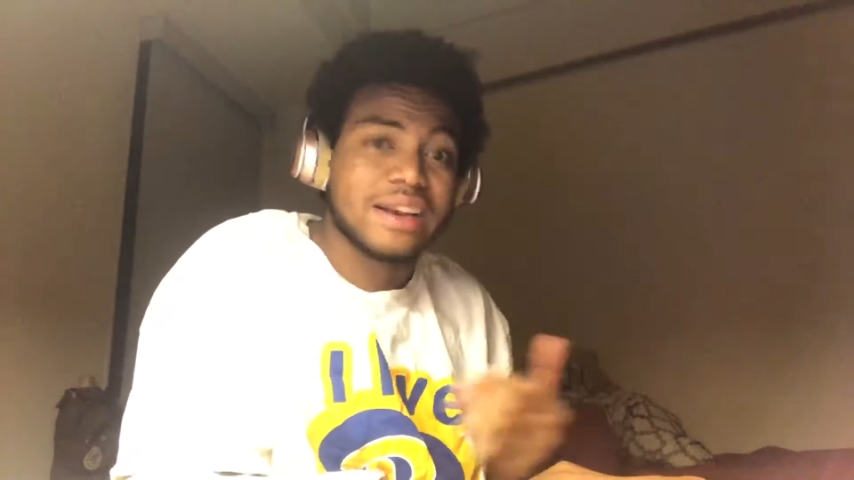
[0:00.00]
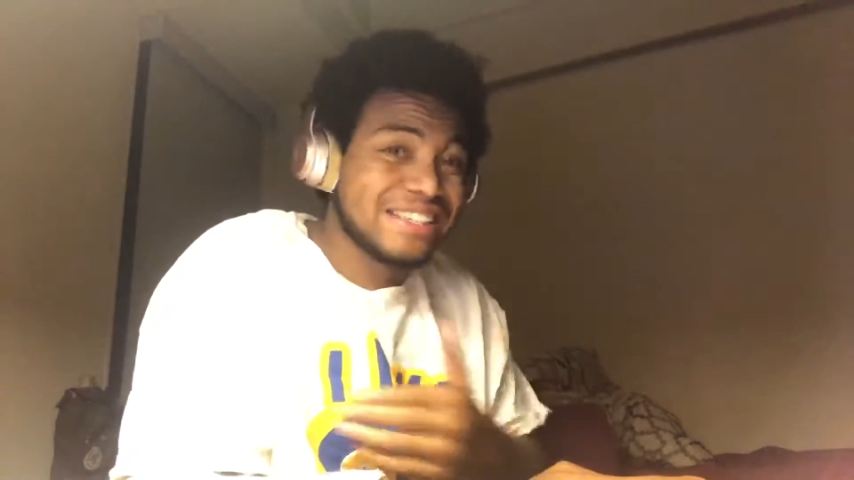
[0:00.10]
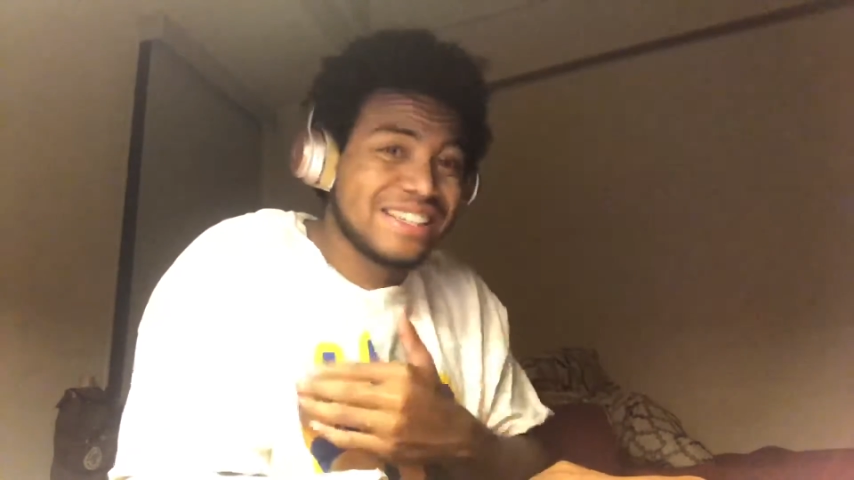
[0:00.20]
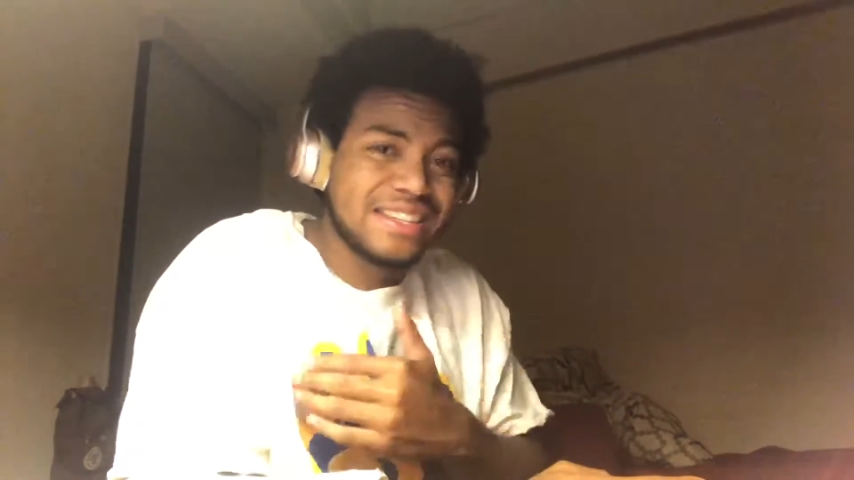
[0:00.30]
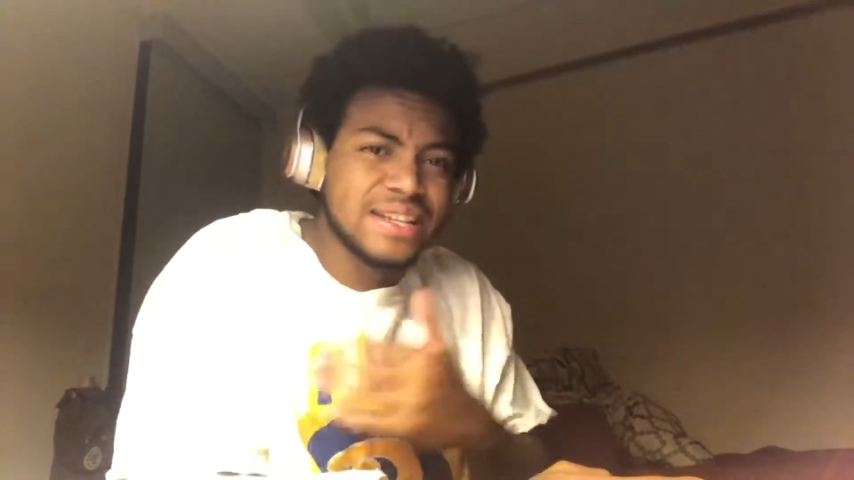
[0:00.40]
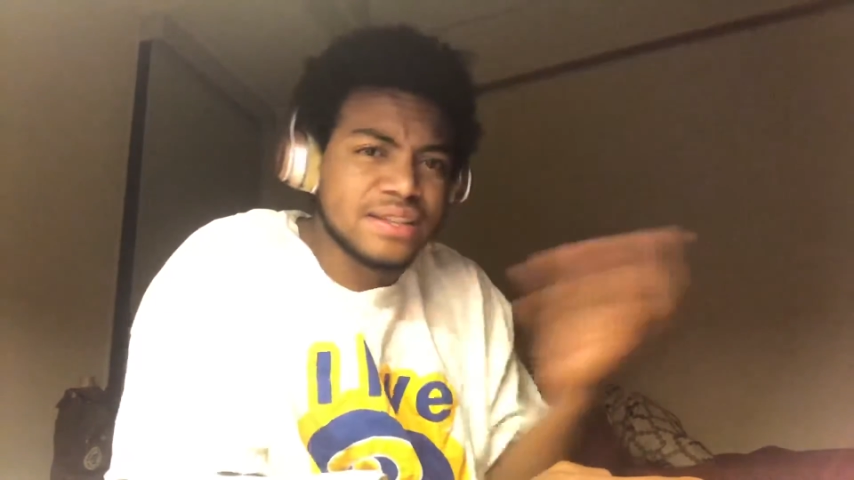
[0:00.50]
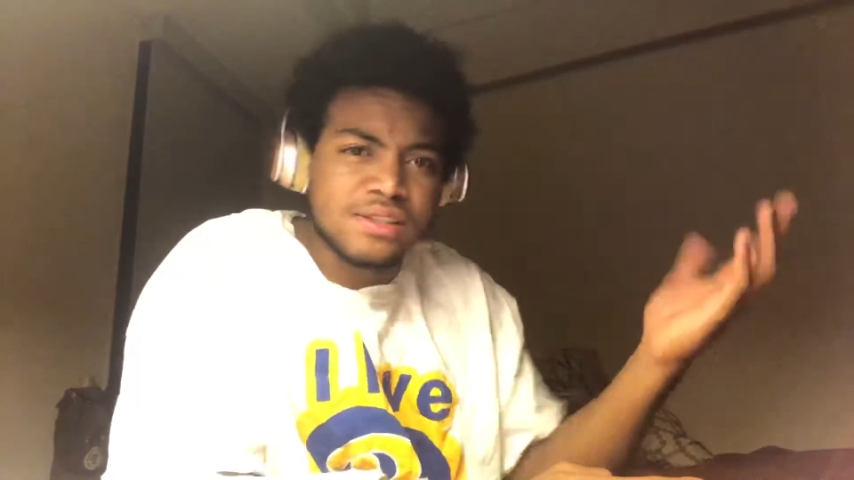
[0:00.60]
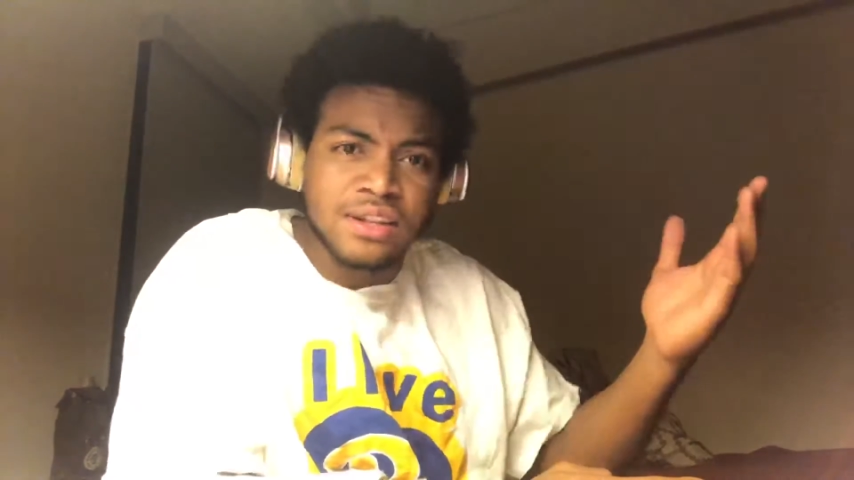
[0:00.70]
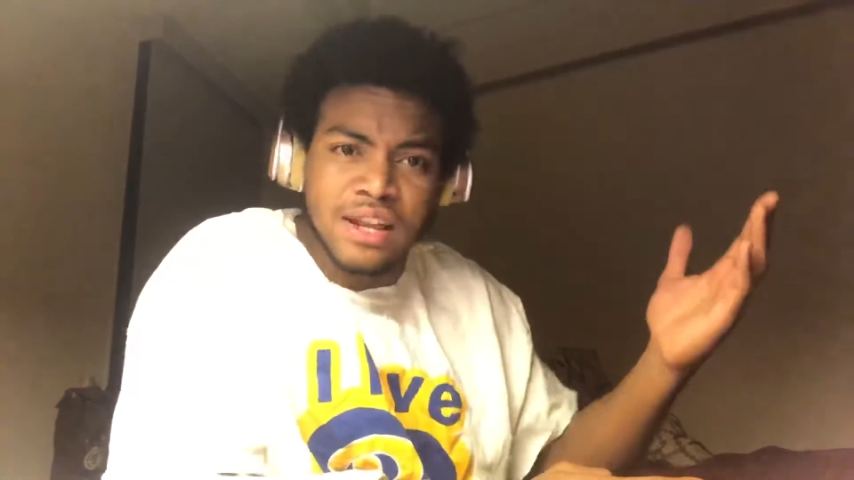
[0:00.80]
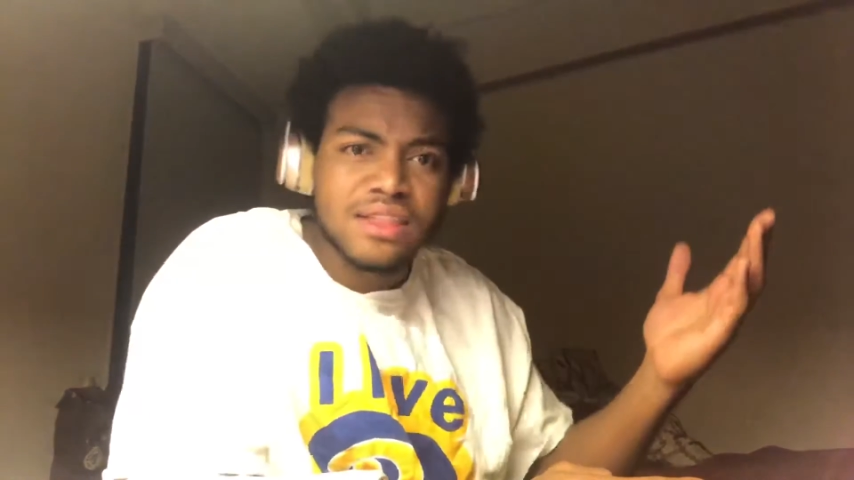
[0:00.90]
Is it
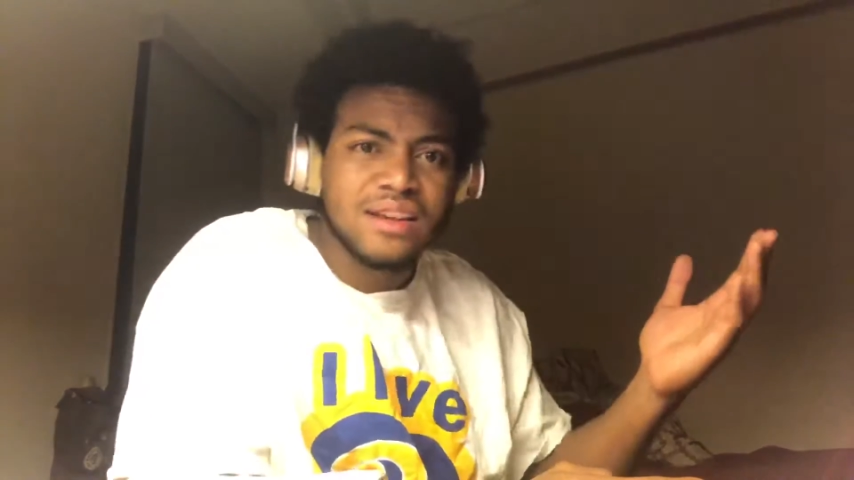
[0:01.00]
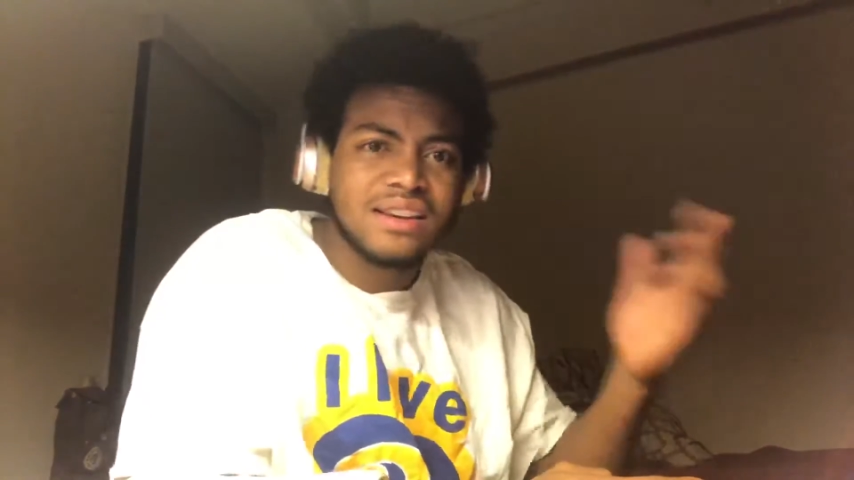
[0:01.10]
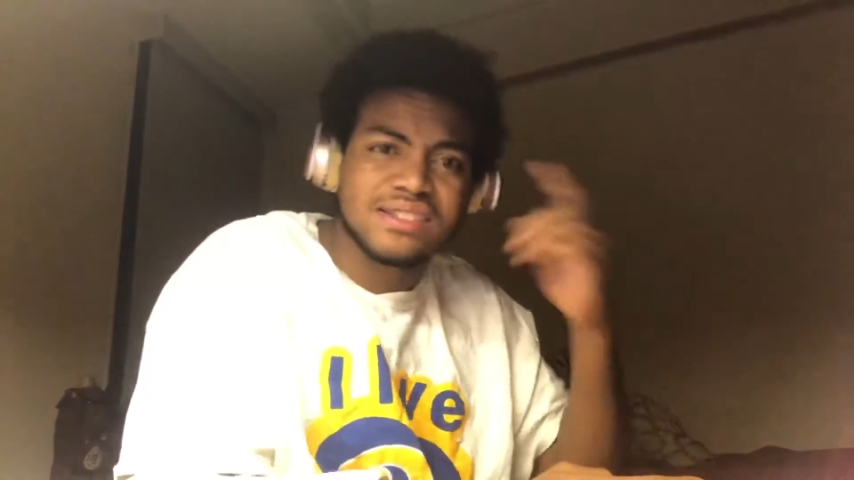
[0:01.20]
into nothingness?